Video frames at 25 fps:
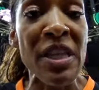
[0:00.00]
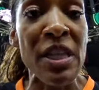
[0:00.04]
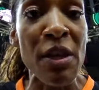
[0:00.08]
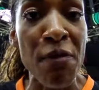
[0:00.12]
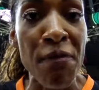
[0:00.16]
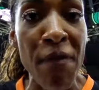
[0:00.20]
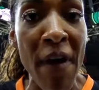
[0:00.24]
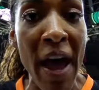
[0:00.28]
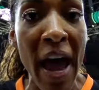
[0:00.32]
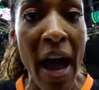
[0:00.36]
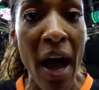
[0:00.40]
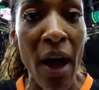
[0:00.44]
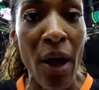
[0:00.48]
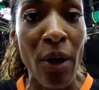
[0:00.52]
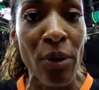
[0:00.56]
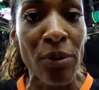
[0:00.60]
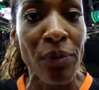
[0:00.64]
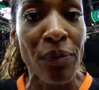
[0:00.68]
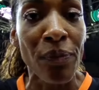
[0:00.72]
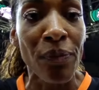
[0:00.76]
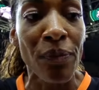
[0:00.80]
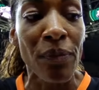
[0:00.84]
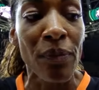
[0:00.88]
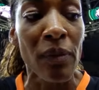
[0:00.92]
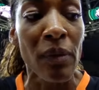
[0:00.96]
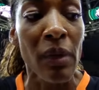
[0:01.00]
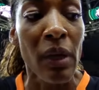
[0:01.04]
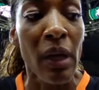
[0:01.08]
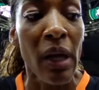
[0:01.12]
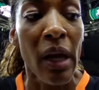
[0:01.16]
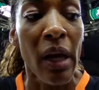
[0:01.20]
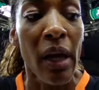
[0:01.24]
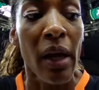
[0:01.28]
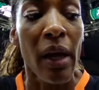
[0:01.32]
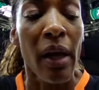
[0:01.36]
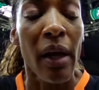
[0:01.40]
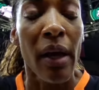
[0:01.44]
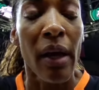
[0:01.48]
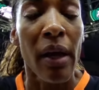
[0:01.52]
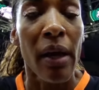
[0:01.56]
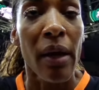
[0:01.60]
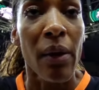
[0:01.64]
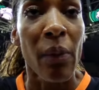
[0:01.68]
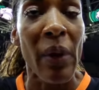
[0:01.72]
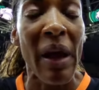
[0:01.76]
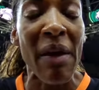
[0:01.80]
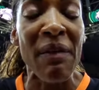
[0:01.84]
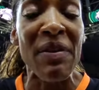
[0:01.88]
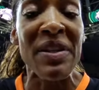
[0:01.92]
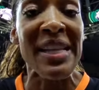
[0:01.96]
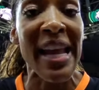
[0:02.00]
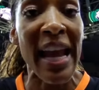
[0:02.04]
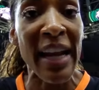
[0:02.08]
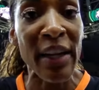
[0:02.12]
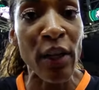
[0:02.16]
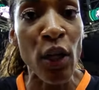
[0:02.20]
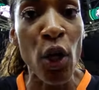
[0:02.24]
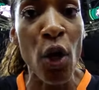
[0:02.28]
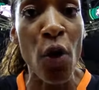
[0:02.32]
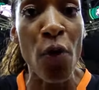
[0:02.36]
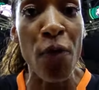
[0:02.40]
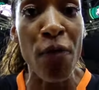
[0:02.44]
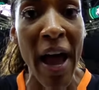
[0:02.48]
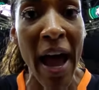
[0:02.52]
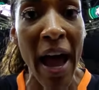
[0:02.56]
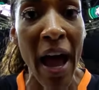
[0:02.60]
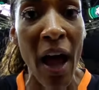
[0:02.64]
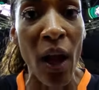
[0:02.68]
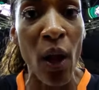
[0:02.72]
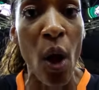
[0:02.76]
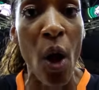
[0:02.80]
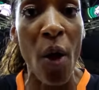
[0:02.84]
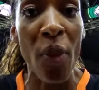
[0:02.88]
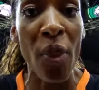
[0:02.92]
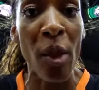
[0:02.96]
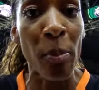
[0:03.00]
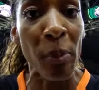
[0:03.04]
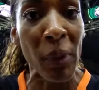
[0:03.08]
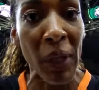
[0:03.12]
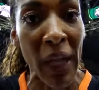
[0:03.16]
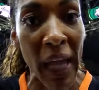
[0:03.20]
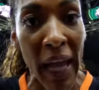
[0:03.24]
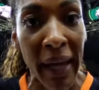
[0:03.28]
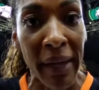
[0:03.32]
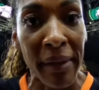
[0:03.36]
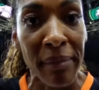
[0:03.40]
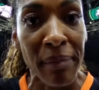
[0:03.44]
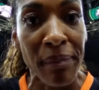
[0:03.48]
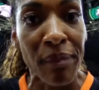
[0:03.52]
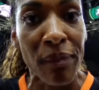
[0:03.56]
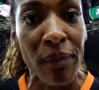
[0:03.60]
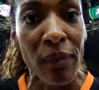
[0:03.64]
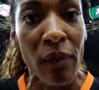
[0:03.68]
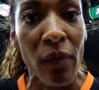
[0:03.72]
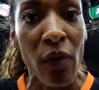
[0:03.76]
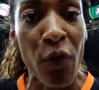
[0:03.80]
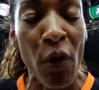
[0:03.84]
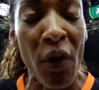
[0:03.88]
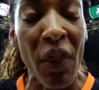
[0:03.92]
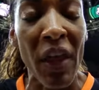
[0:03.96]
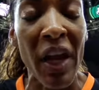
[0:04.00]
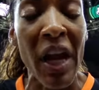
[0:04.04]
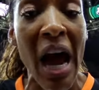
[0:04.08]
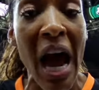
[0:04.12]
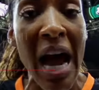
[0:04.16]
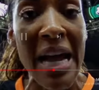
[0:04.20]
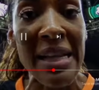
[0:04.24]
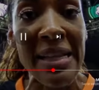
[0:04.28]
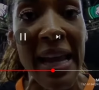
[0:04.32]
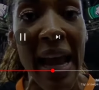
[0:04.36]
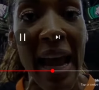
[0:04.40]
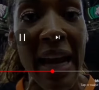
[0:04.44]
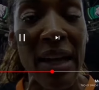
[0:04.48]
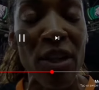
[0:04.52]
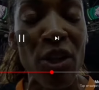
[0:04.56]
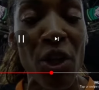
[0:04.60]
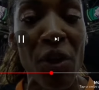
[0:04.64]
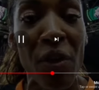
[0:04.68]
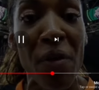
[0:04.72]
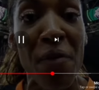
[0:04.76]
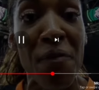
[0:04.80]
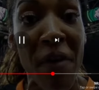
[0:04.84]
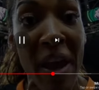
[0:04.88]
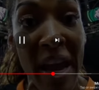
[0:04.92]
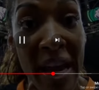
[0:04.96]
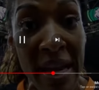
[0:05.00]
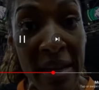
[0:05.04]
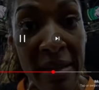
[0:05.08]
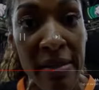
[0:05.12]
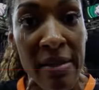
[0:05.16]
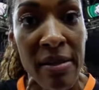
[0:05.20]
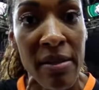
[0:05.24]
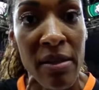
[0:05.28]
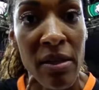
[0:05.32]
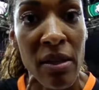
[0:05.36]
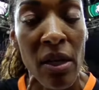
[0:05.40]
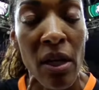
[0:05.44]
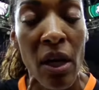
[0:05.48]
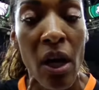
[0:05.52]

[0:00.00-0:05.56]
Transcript: offensive foul, we have a technical foul on the play for the contact to the face